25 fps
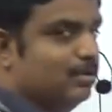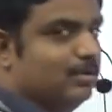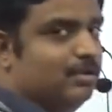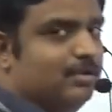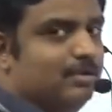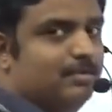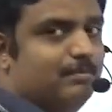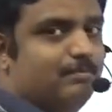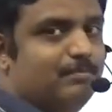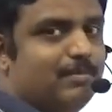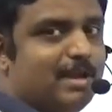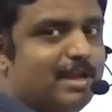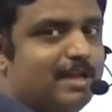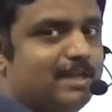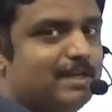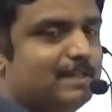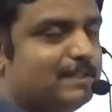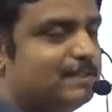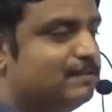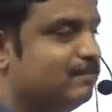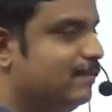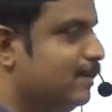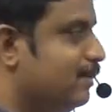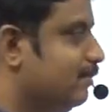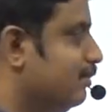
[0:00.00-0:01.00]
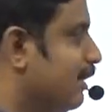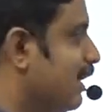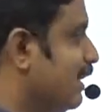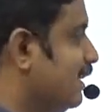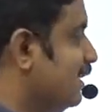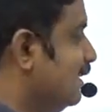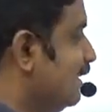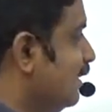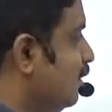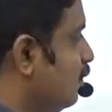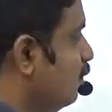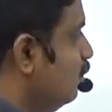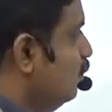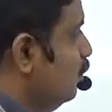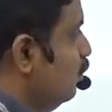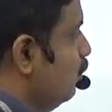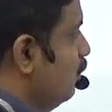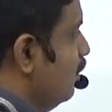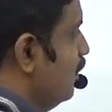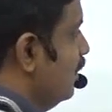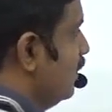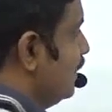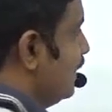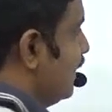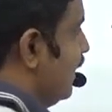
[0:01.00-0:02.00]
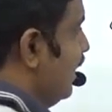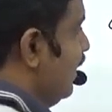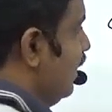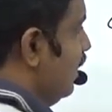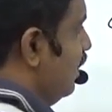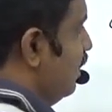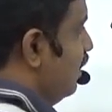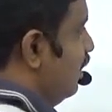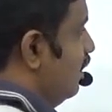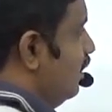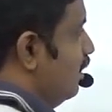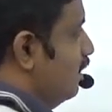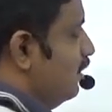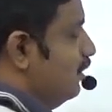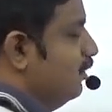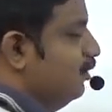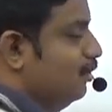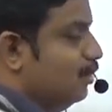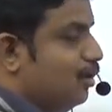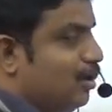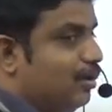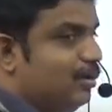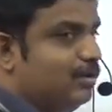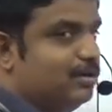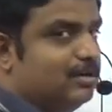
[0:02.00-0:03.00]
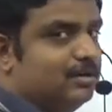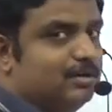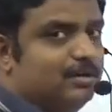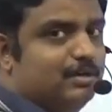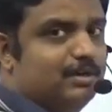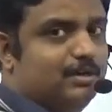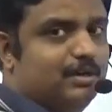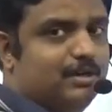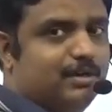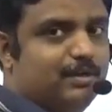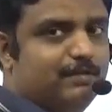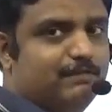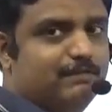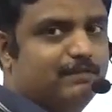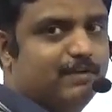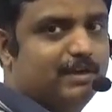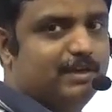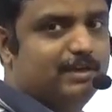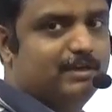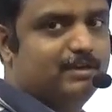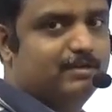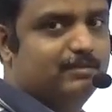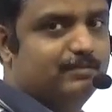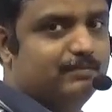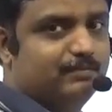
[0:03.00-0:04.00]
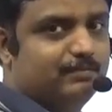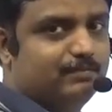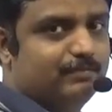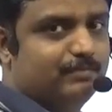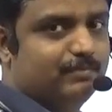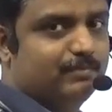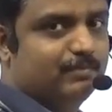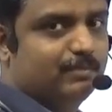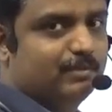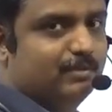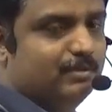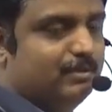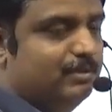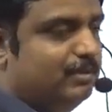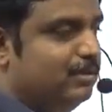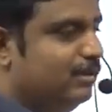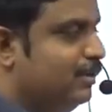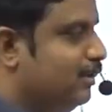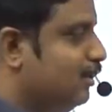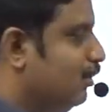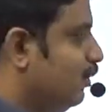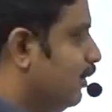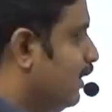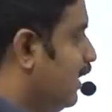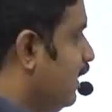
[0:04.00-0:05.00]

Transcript: Minus 1 by 0, you will say not defined. Okay,